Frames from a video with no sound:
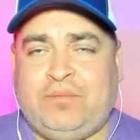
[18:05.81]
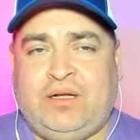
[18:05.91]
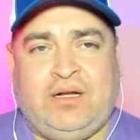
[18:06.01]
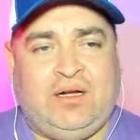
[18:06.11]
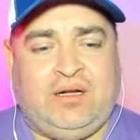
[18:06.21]

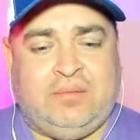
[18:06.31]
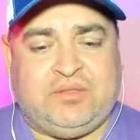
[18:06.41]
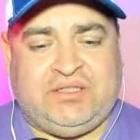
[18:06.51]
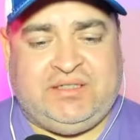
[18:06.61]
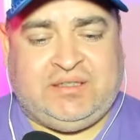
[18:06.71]
Um,
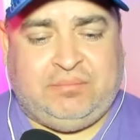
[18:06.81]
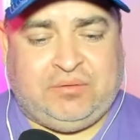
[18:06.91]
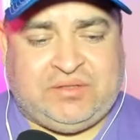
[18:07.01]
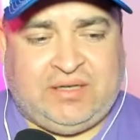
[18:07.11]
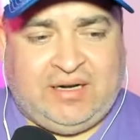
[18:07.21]
she's the
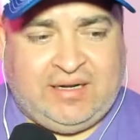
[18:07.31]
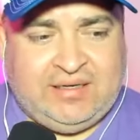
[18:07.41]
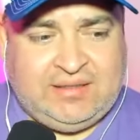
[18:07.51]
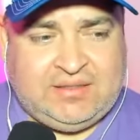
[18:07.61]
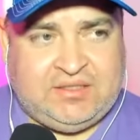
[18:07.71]
most
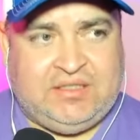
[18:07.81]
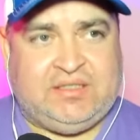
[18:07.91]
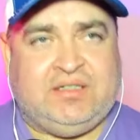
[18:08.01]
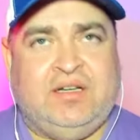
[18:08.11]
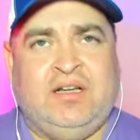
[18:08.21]
honest.
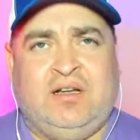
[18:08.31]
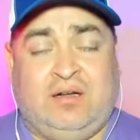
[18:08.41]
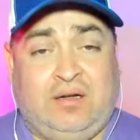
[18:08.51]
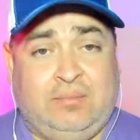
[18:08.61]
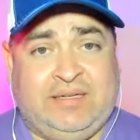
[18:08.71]
She's
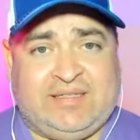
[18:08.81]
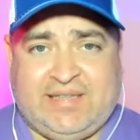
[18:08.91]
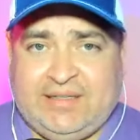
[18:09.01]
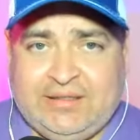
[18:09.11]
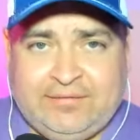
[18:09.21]
um,
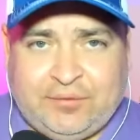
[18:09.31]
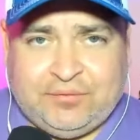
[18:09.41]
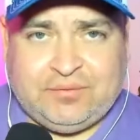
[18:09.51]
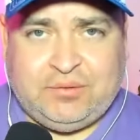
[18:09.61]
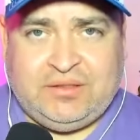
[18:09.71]
insanely
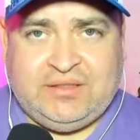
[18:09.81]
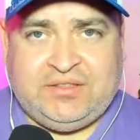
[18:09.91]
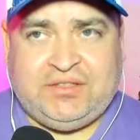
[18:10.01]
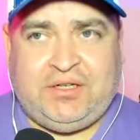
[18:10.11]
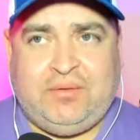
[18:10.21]
vulnerable on the
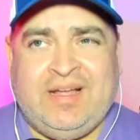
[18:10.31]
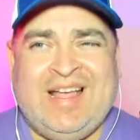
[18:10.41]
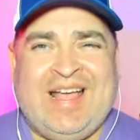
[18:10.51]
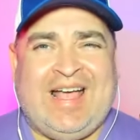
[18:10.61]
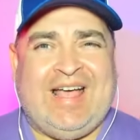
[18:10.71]
show.
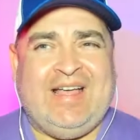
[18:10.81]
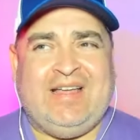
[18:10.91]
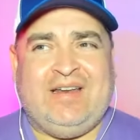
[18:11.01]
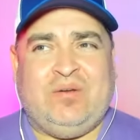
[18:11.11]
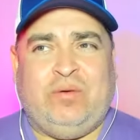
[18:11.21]

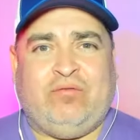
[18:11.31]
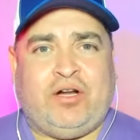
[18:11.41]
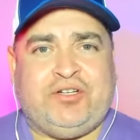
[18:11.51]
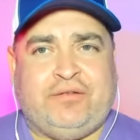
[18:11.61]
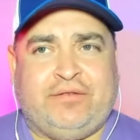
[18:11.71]
And we've
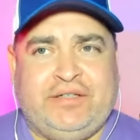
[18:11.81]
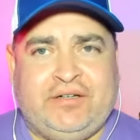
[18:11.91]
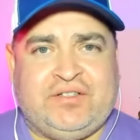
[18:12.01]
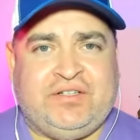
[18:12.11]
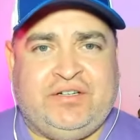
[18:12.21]
watched her for
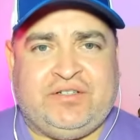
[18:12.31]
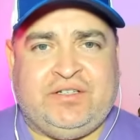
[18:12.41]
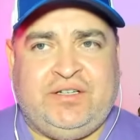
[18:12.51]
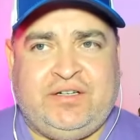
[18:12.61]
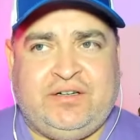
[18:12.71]
years and years
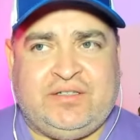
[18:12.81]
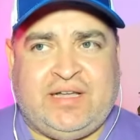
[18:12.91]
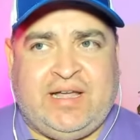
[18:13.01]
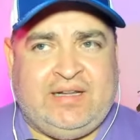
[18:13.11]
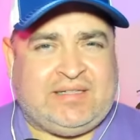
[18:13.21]
and years.
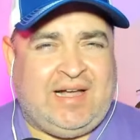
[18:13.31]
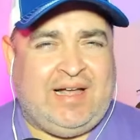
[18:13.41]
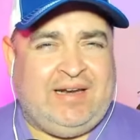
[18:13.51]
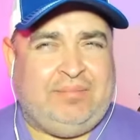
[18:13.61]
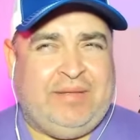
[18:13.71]
And it's
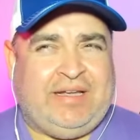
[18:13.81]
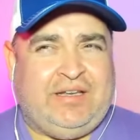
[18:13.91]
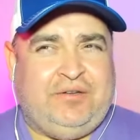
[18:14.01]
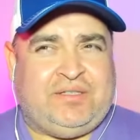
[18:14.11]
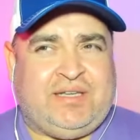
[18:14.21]
kind of
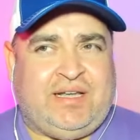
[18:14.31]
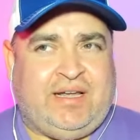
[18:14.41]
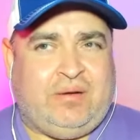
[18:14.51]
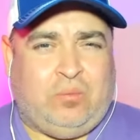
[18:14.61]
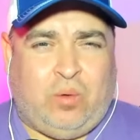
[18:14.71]
making you
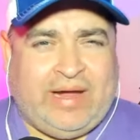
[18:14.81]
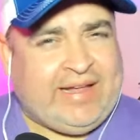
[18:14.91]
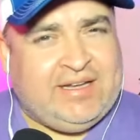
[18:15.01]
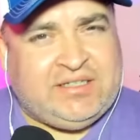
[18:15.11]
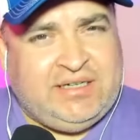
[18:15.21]
say, why
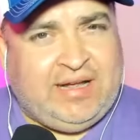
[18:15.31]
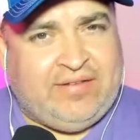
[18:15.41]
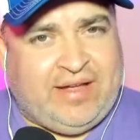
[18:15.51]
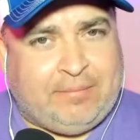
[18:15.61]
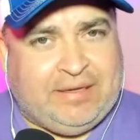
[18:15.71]
can't she have
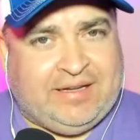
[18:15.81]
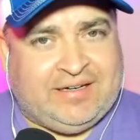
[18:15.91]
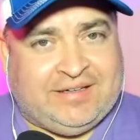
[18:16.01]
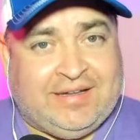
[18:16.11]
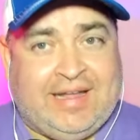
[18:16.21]
a happy ending?